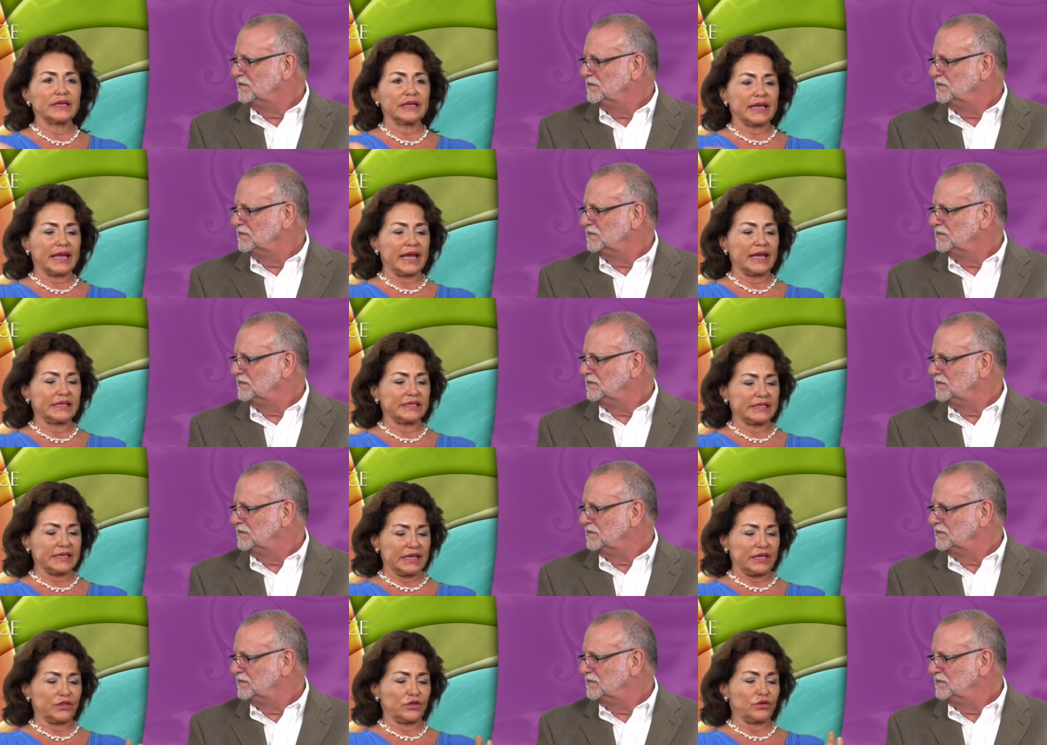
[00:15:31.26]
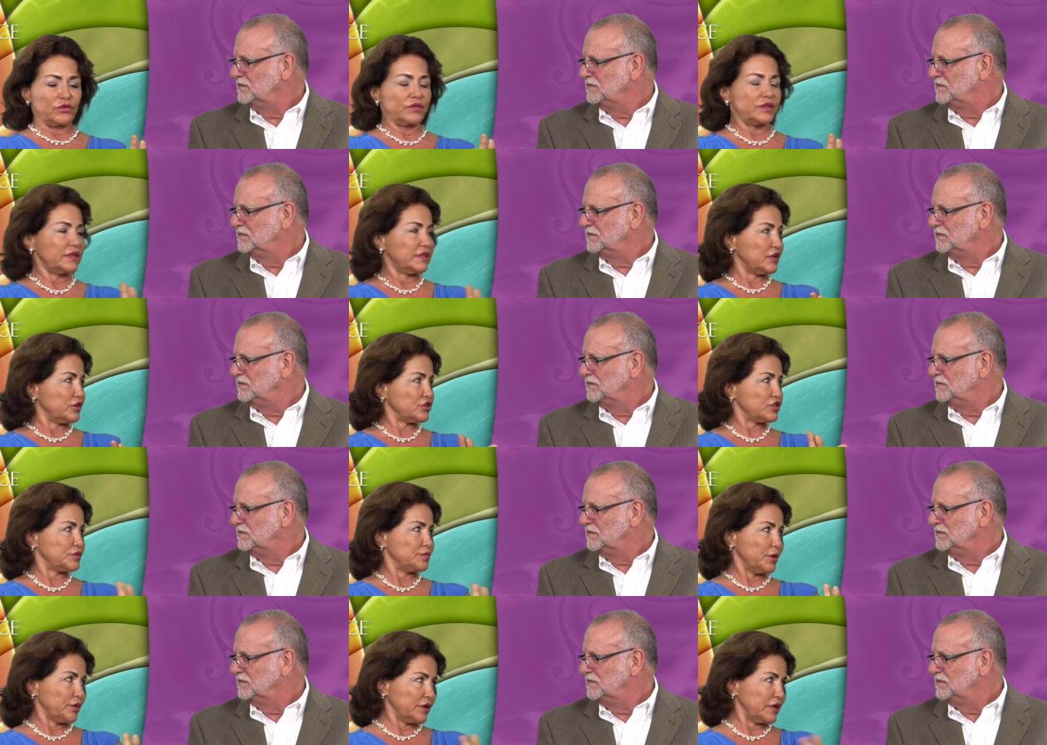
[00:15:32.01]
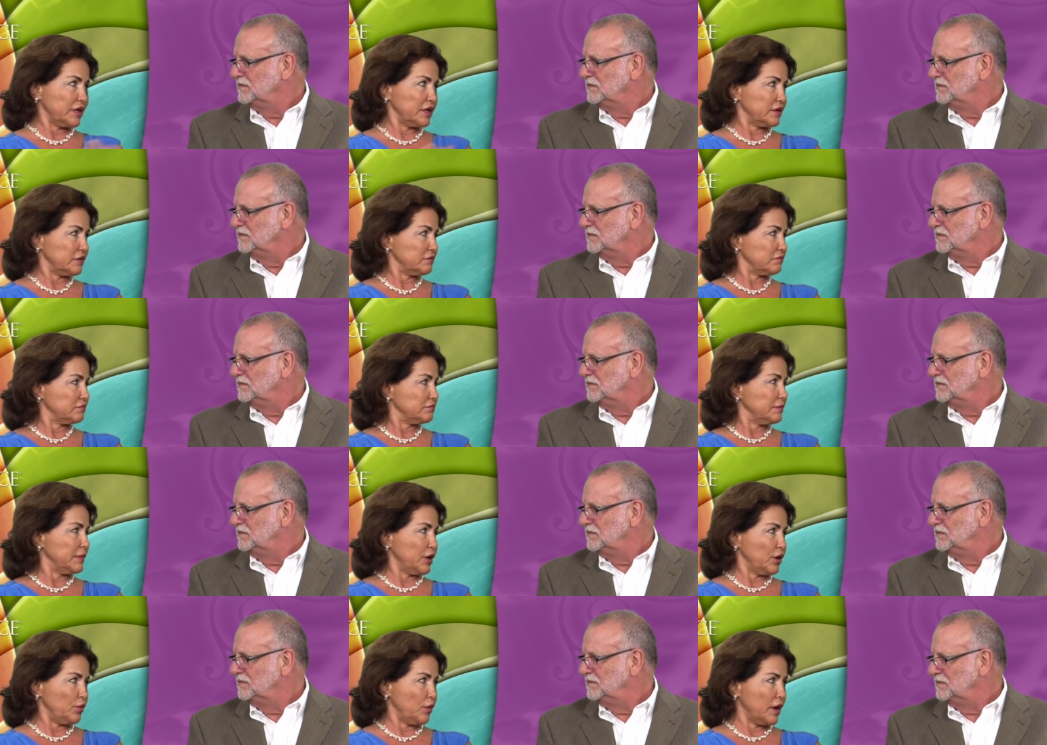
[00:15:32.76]
Speaker 1: indicates either that they're smoking
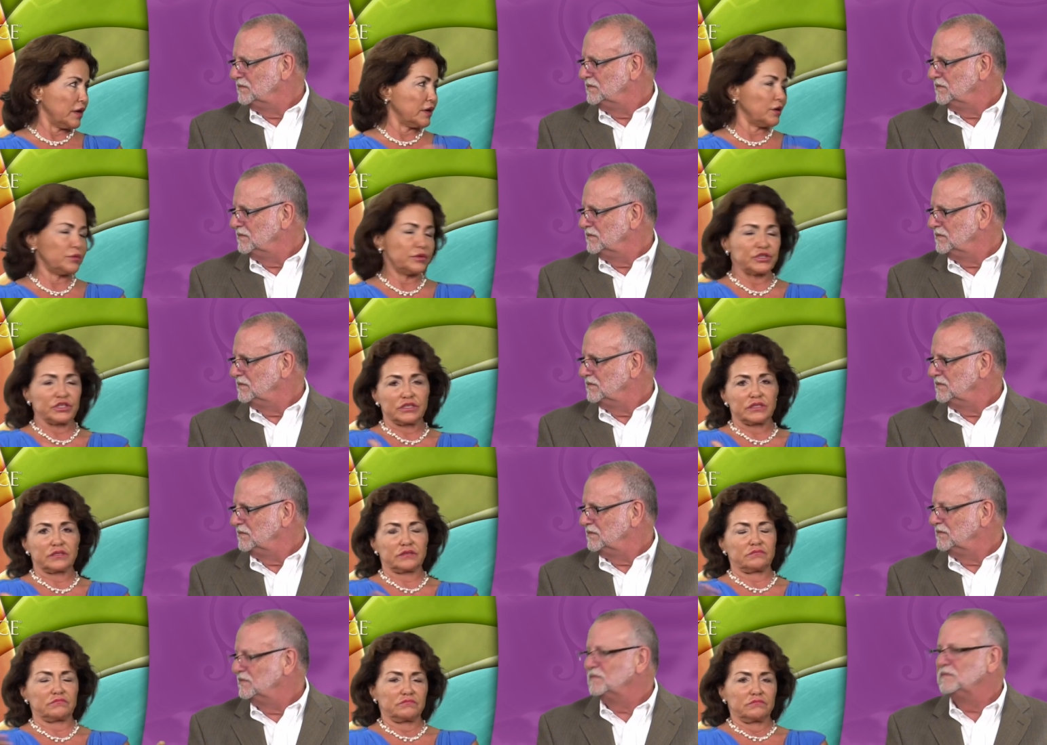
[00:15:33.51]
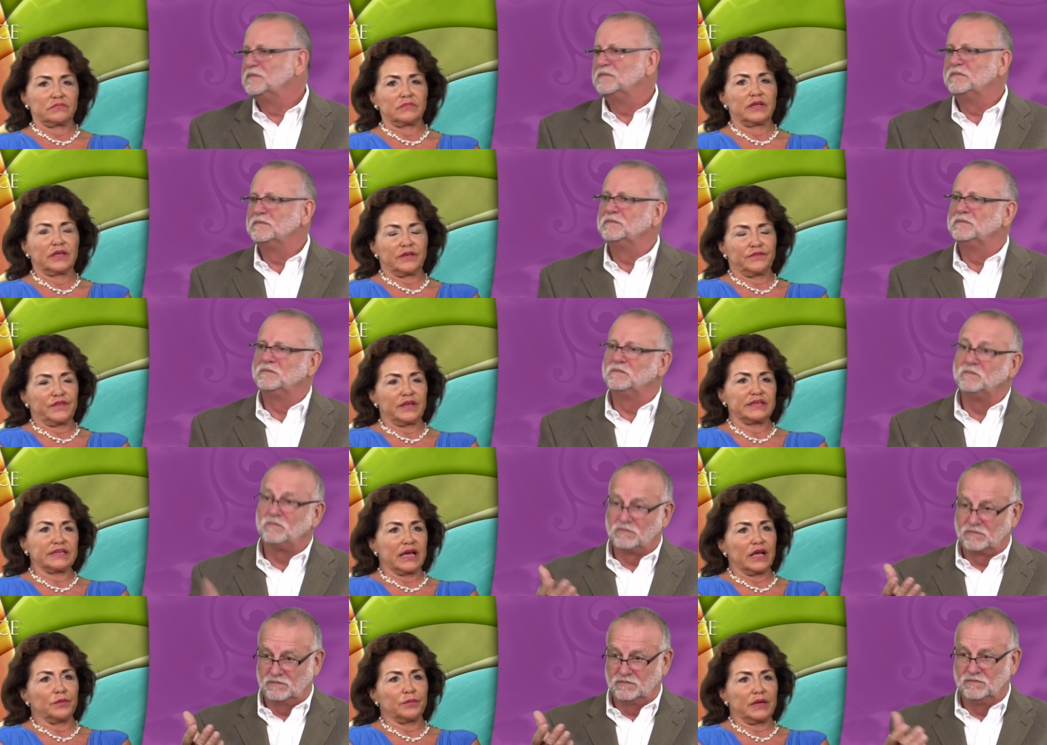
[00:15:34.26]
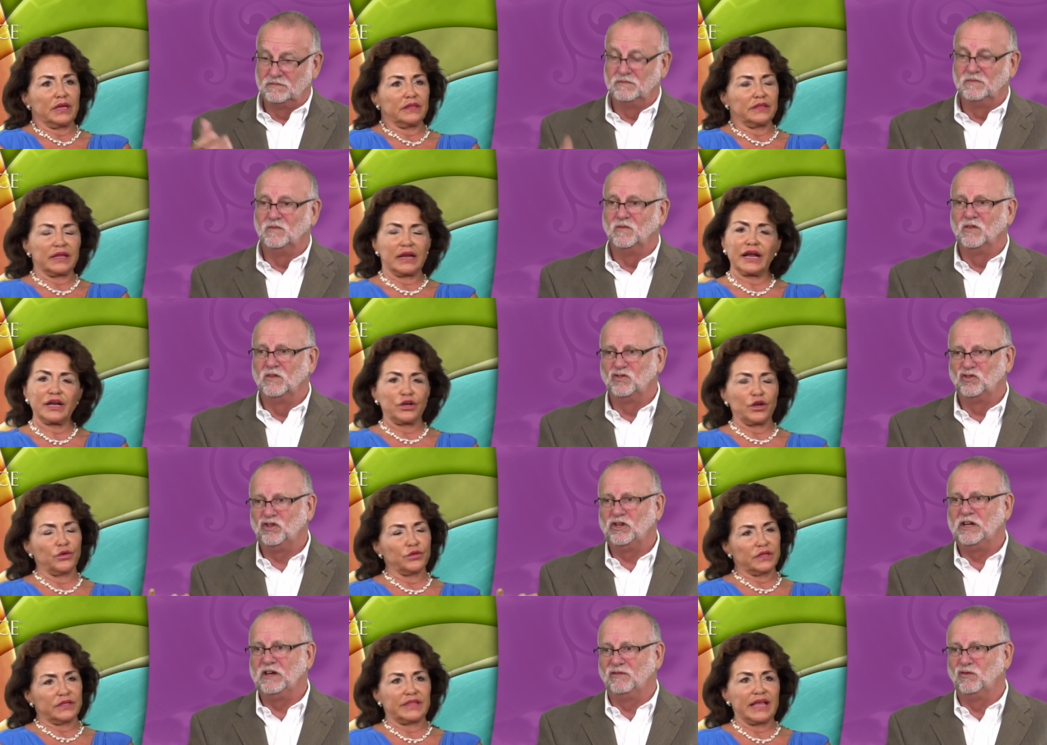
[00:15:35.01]
marijuana, which is if they tell me, then I
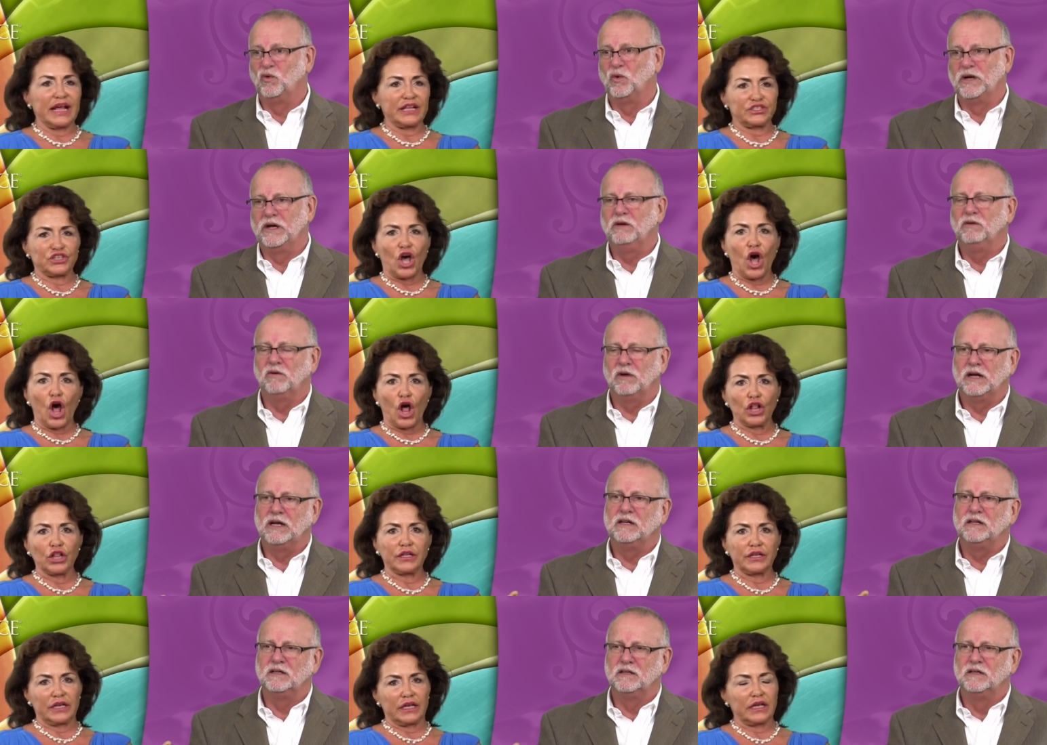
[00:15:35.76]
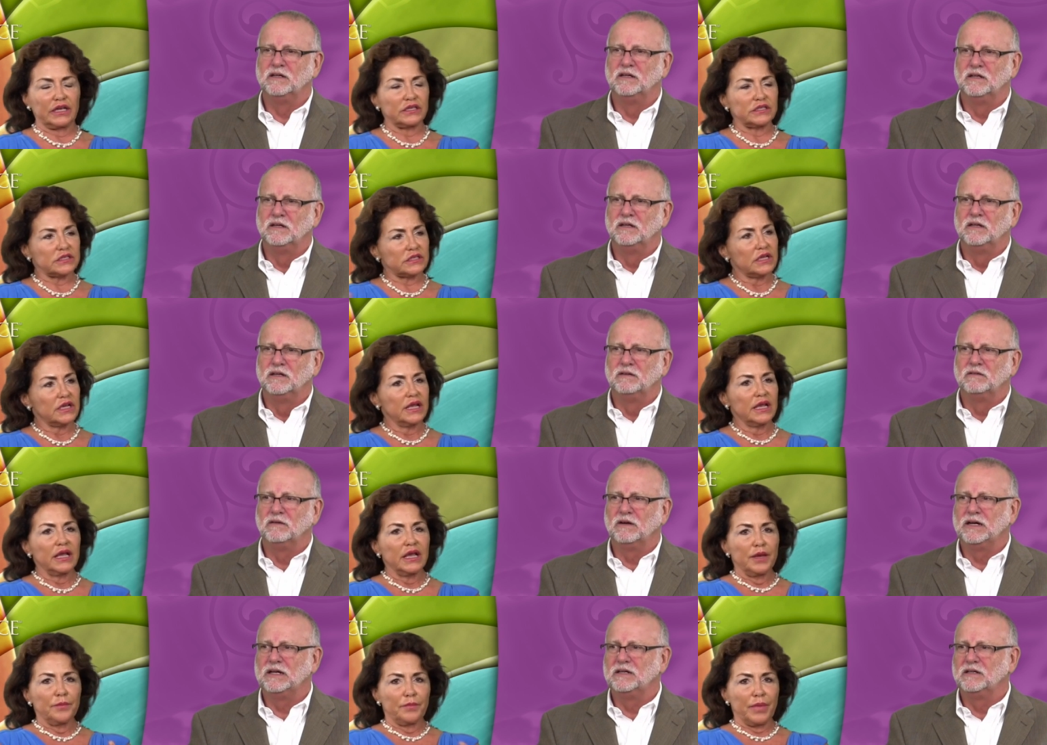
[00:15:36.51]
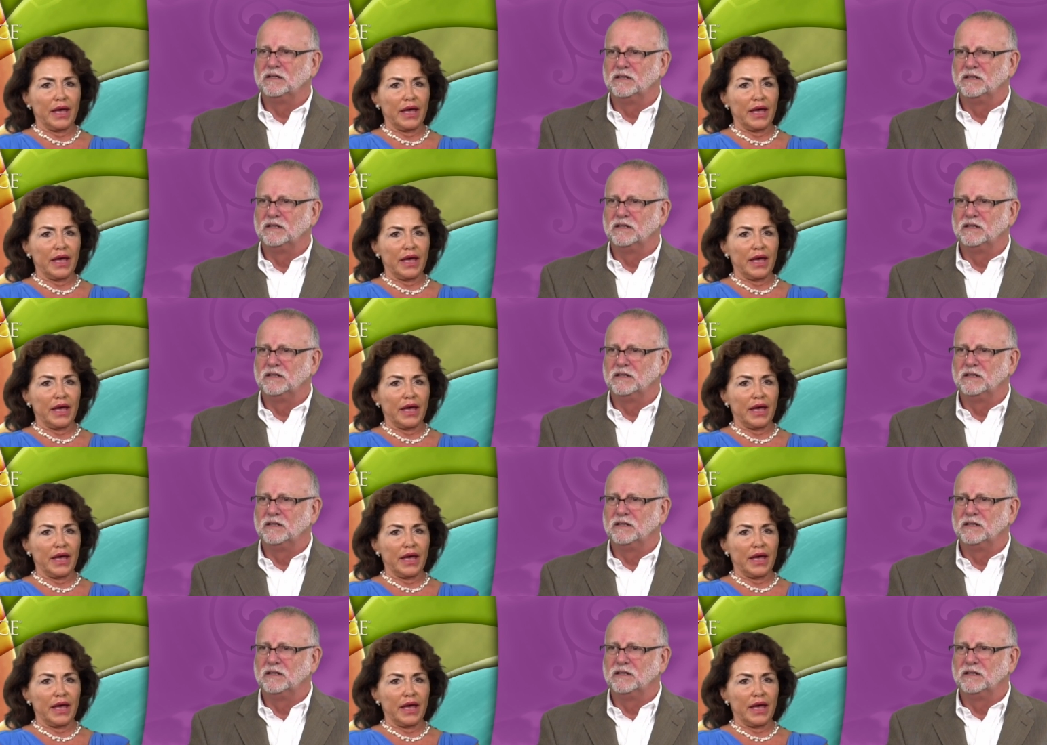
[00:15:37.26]
know that that's all all right. it is. Right.